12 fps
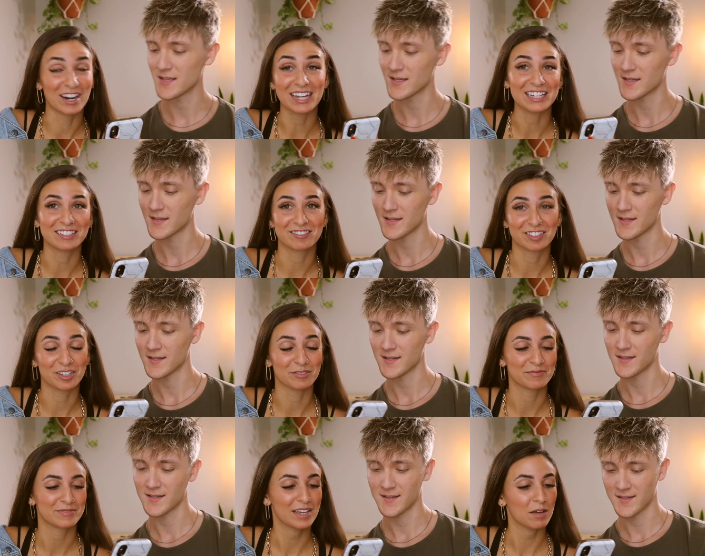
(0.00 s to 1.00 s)
Speaker 1: Right.
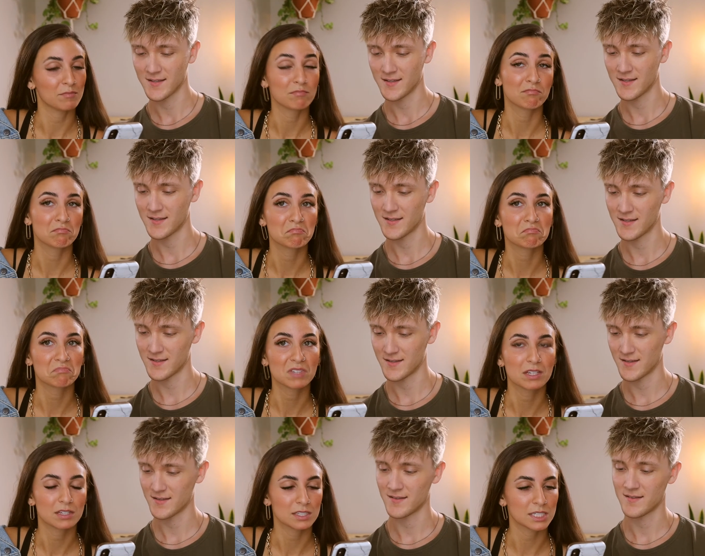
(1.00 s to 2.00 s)
So yeah.
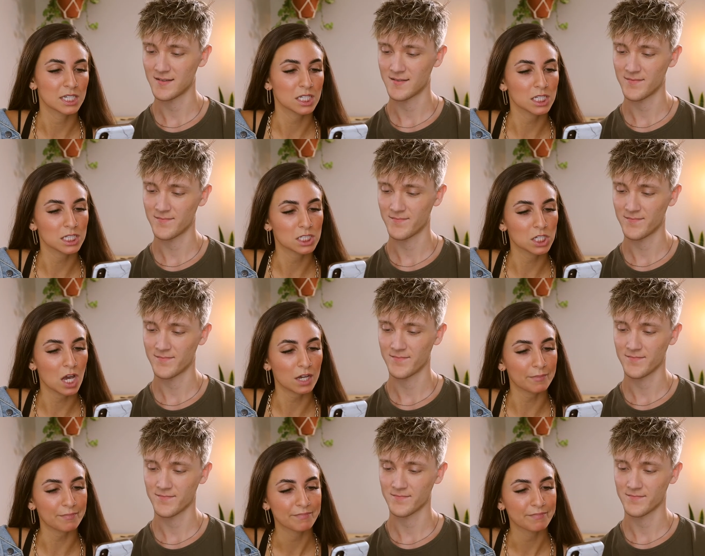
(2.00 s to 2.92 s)
Still, let's talk.